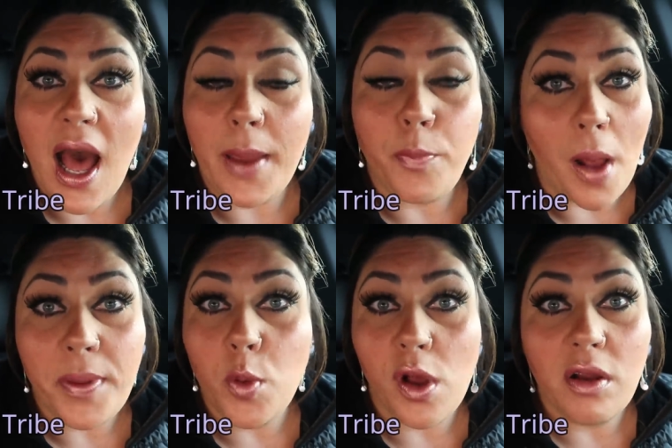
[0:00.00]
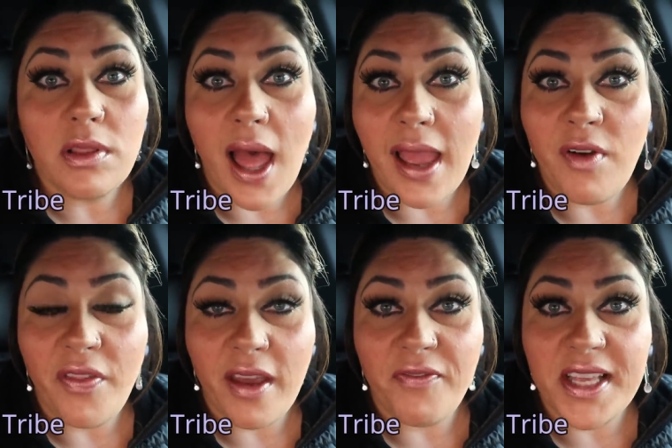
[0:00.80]
I probably will go live
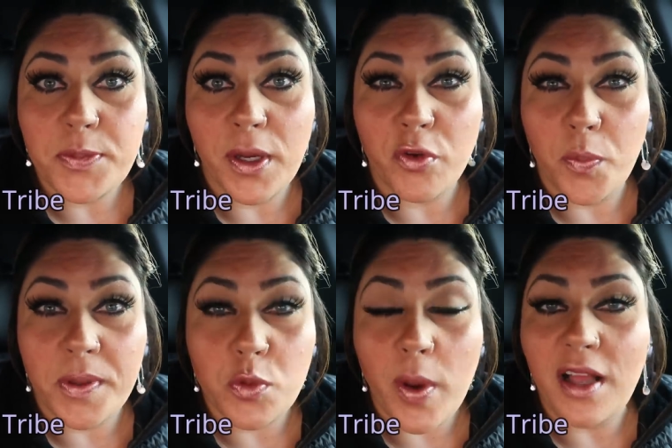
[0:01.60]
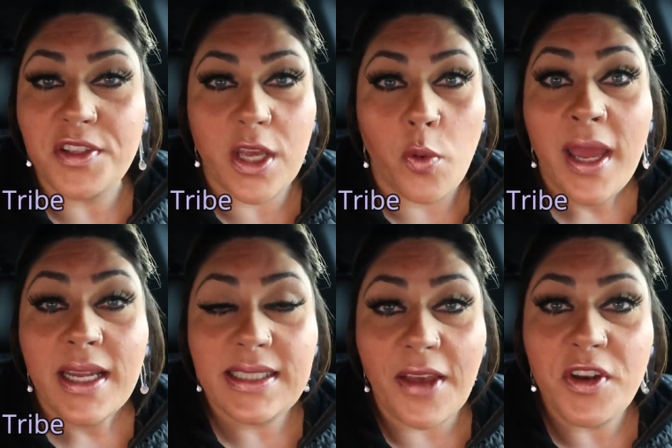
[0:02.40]
on that Facebook group as well. So
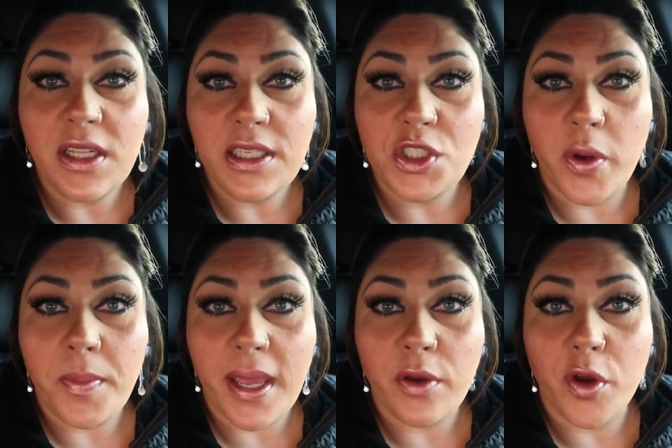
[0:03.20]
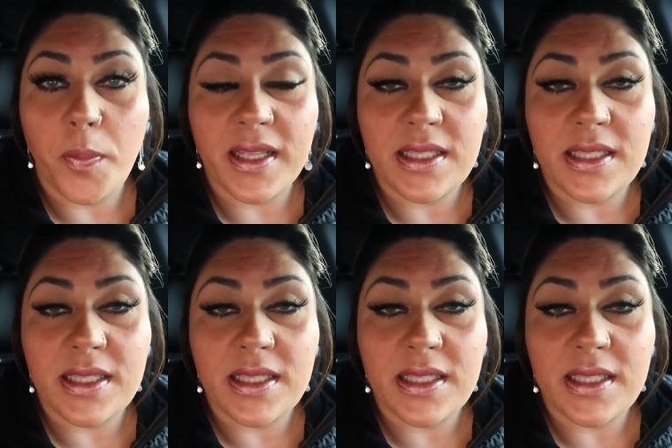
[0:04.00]
definitely join my group.